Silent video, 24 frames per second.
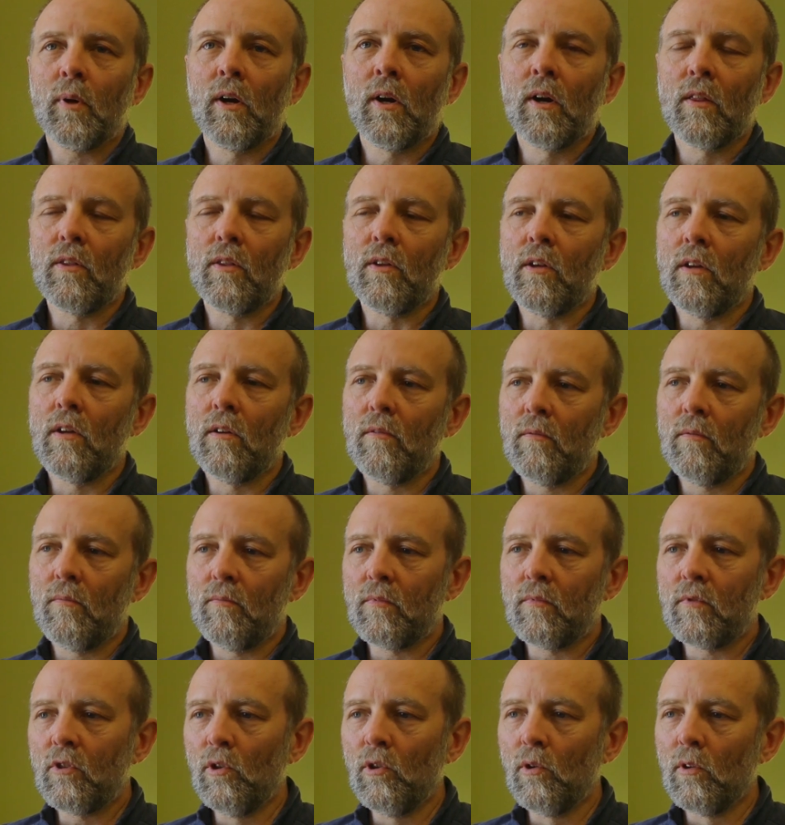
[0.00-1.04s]
part of
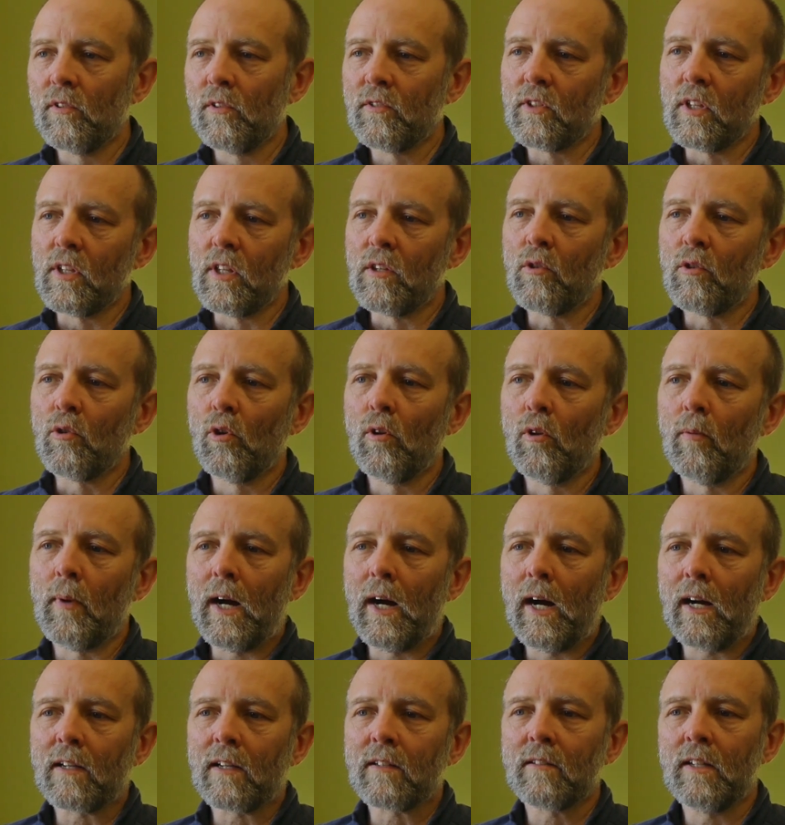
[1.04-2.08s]
the tools in the
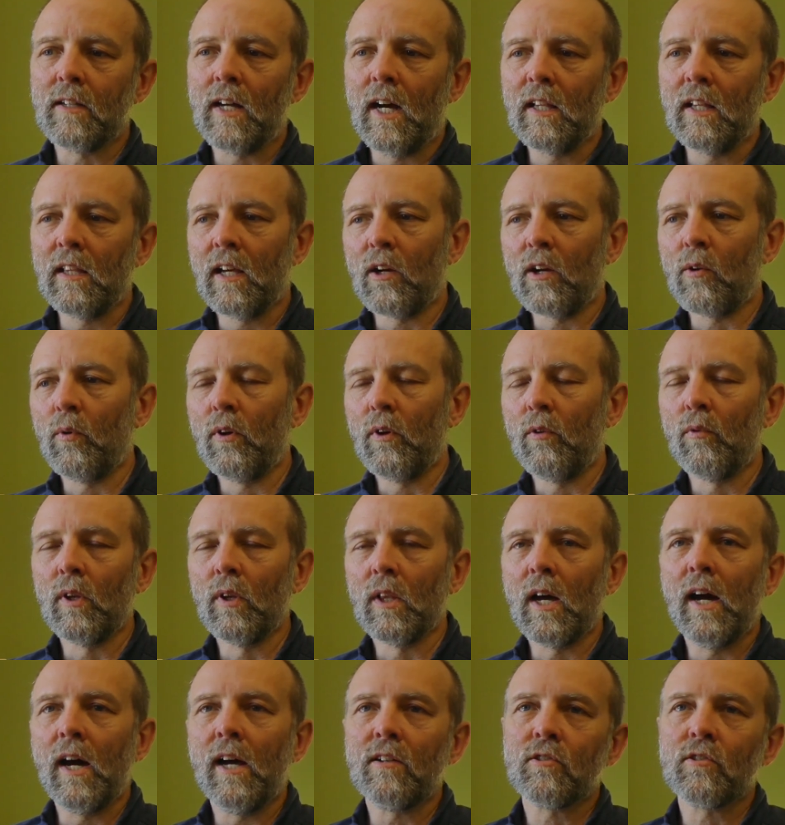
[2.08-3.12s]
toolbox, not like we
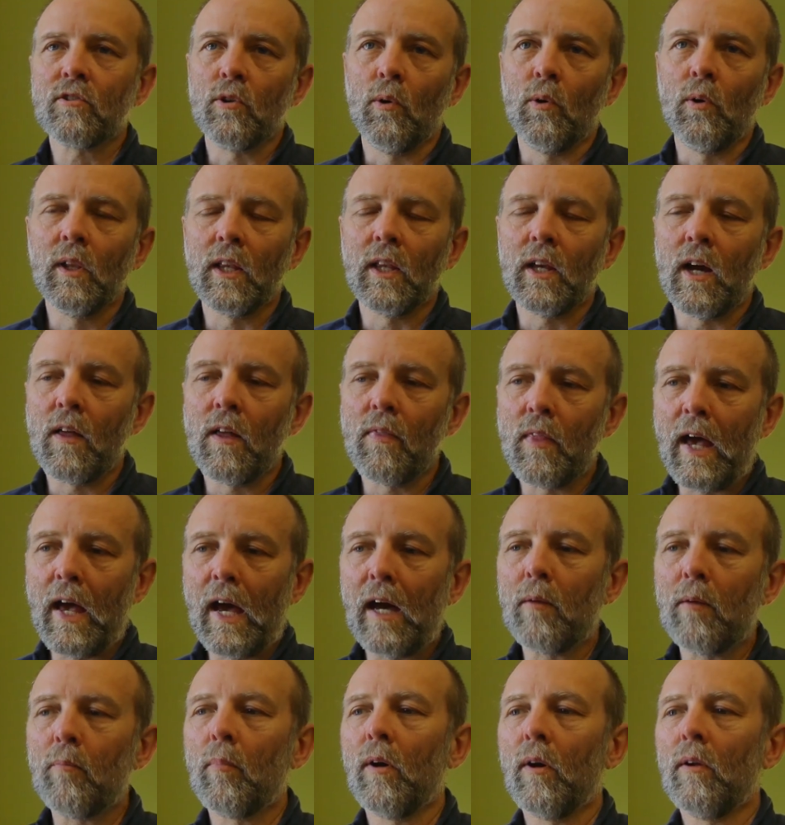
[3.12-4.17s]
rely solely on
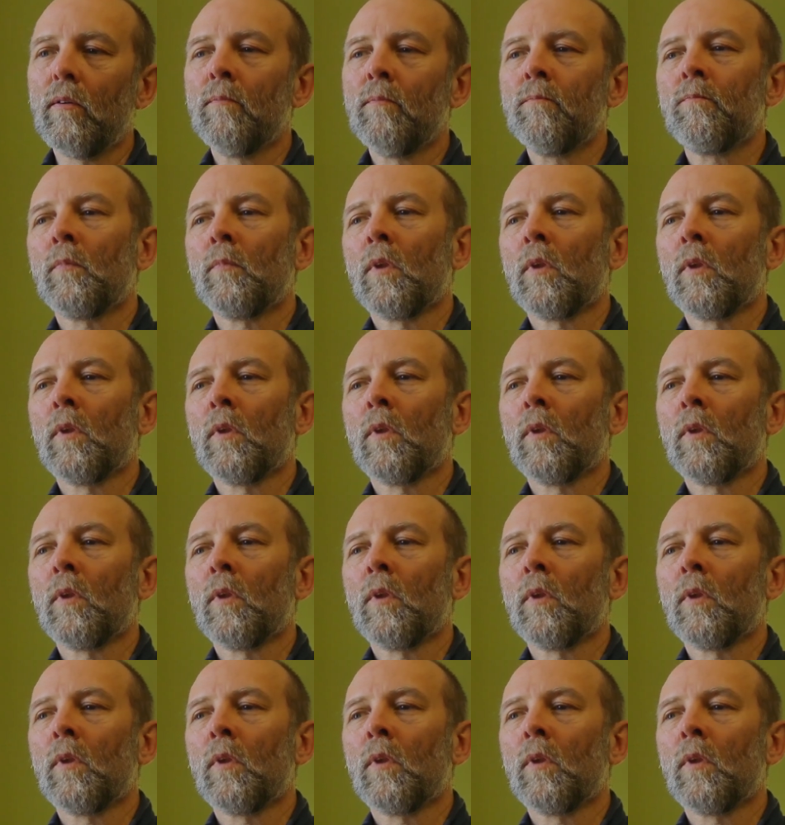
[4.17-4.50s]
that, but